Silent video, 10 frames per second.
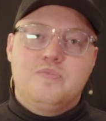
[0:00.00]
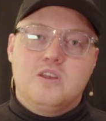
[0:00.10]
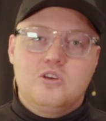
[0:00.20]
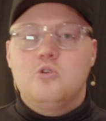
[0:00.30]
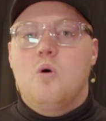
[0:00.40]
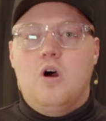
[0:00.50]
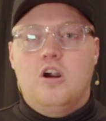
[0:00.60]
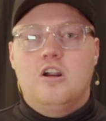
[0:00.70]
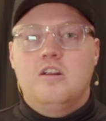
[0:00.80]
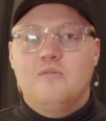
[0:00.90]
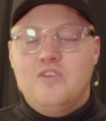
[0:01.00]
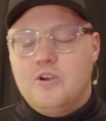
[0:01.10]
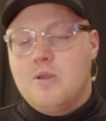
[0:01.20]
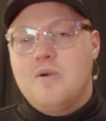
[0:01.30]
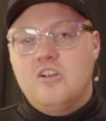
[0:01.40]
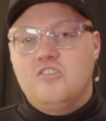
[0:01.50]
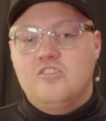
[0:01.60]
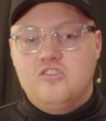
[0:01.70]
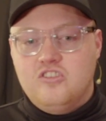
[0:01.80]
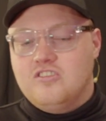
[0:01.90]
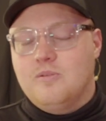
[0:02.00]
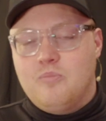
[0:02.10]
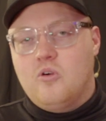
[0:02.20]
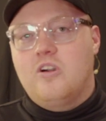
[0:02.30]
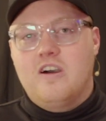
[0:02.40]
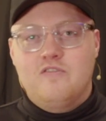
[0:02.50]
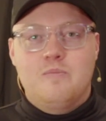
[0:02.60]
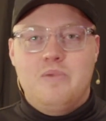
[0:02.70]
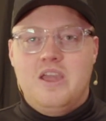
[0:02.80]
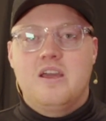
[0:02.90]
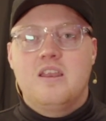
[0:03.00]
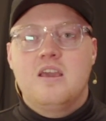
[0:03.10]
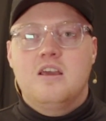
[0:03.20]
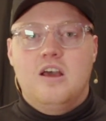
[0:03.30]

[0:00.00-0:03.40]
you are very much just a part of the band,